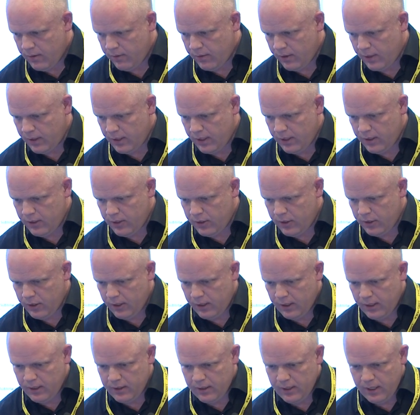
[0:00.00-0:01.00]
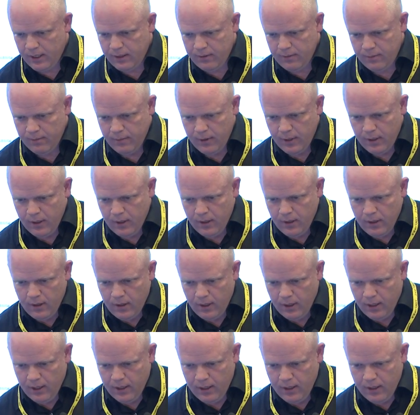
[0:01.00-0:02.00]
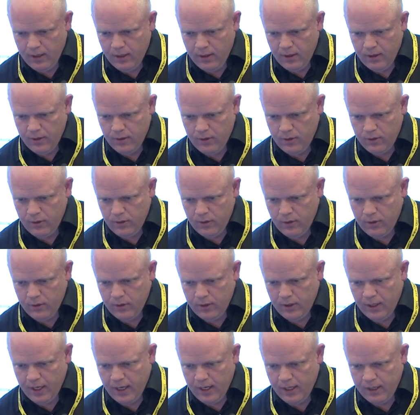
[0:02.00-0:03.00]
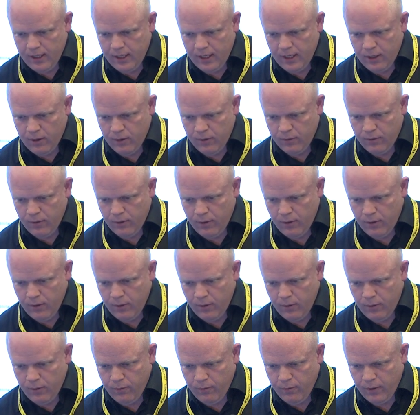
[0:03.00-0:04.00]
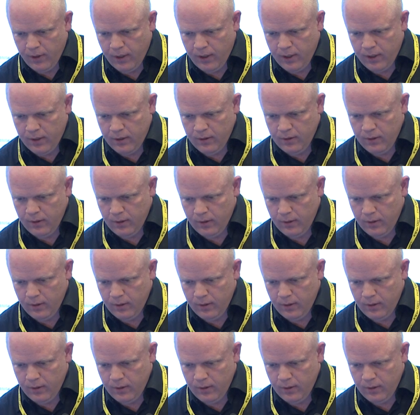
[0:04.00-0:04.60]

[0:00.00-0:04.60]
I can shut this down. You start that off, File,